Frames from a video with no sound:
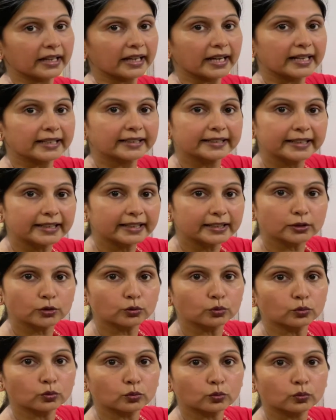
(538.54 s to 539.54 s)
and
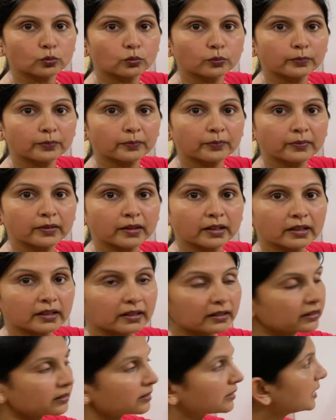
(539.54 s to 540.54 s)
D2.
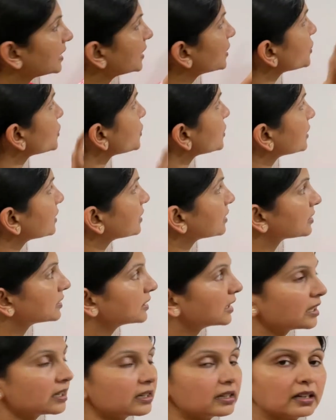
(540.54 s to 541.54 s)
They share
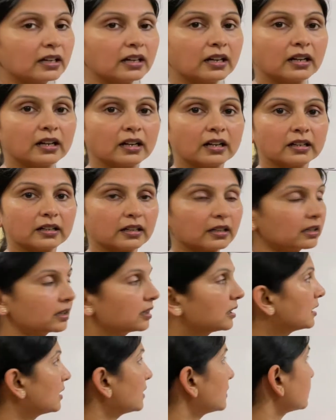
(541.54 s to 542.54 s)

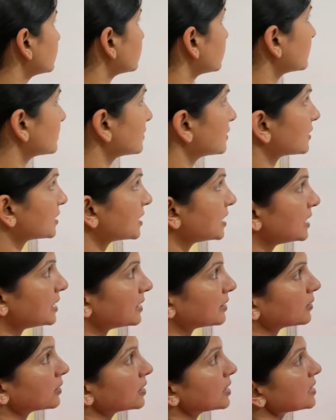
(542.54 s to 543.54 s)
the,
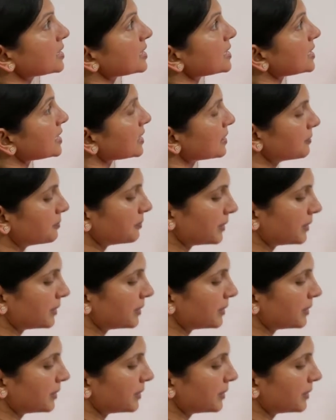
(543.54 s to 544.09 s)
see, some